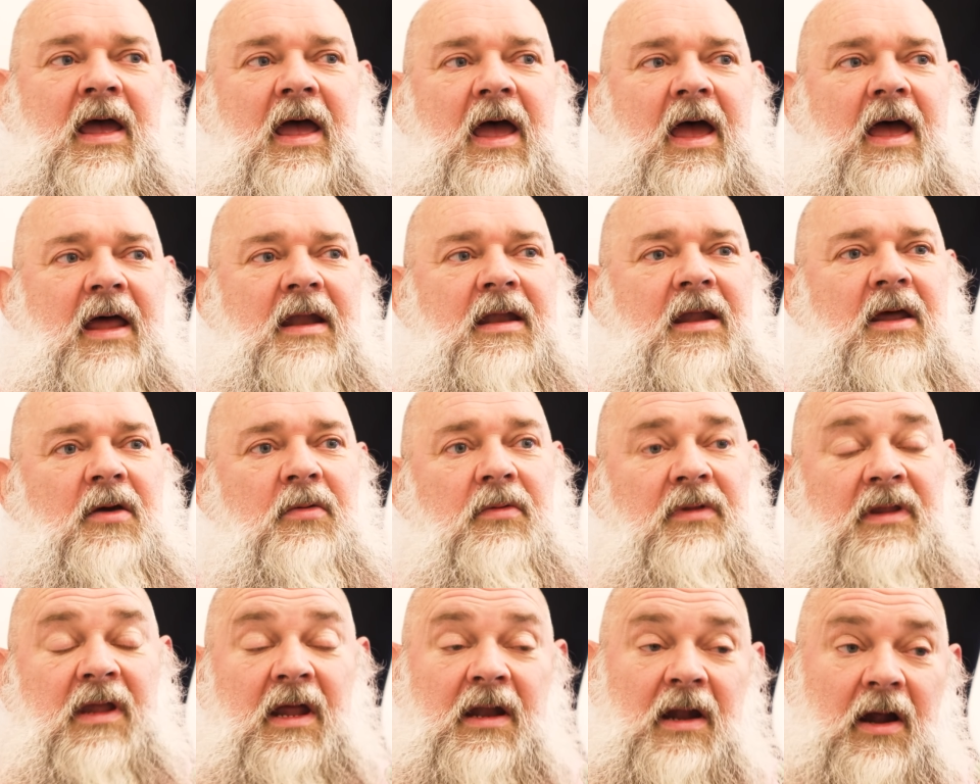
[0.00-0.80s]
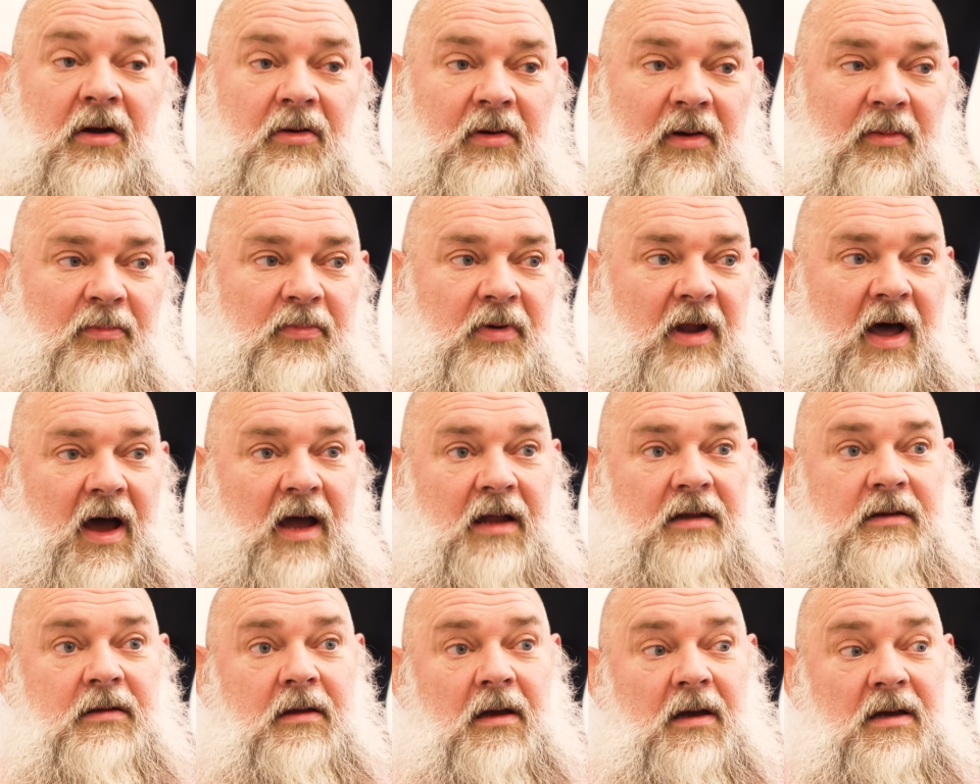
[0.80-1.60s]
and then I
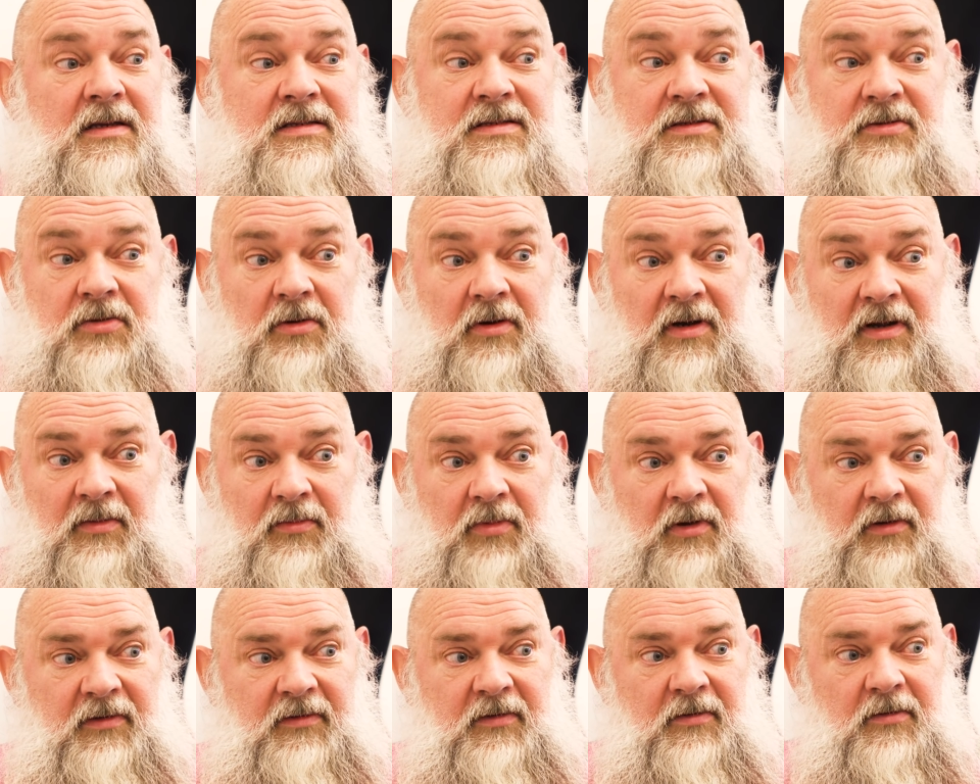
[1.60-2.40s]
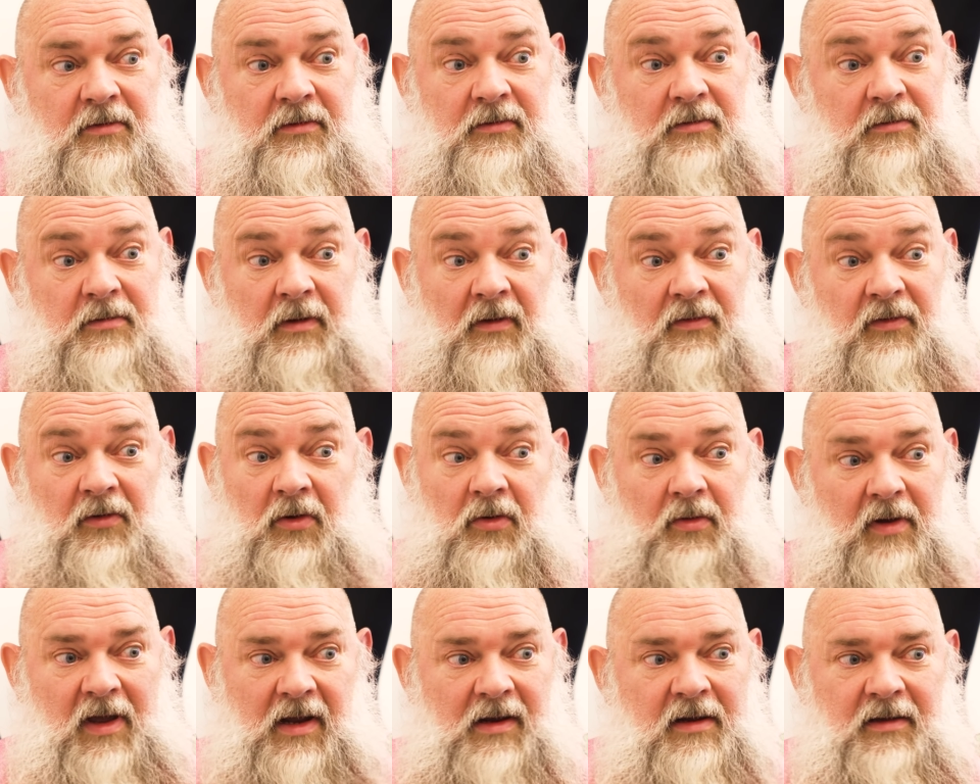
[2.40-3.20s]
replied, "Yeah, sorry, but you don't
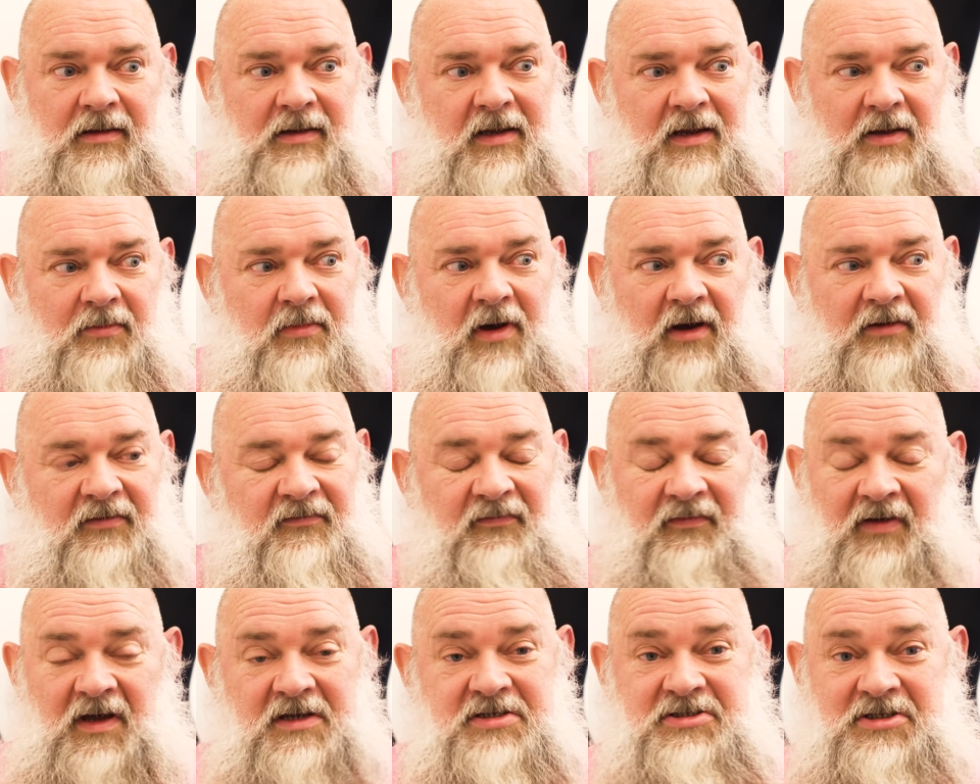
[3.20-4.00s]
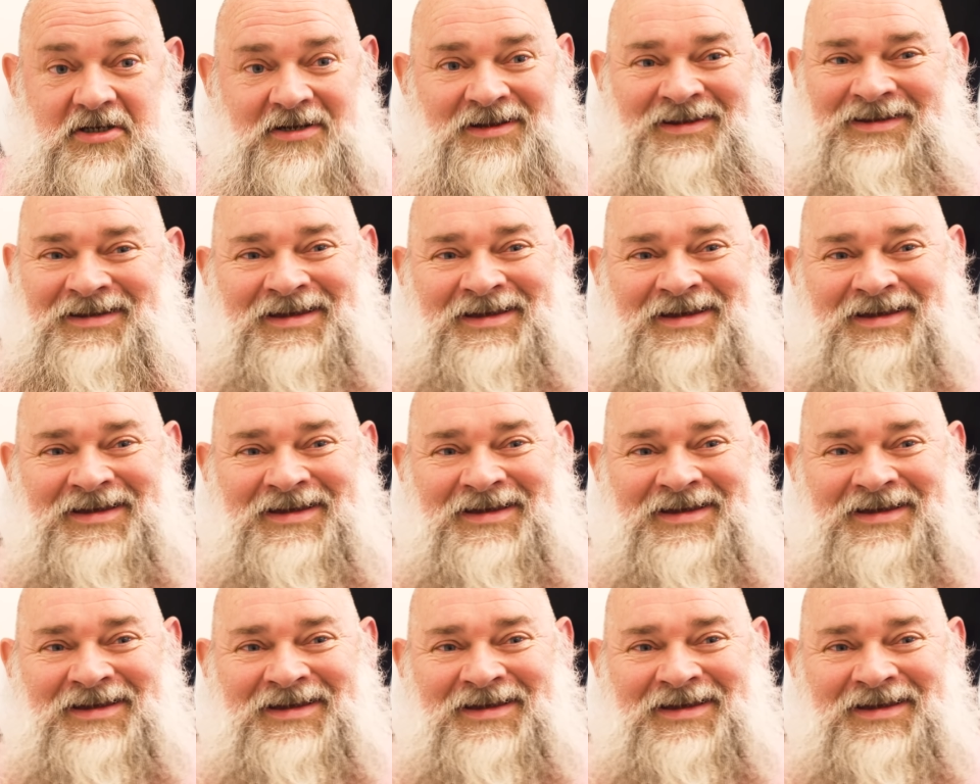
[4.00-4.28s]
know anything about fashion."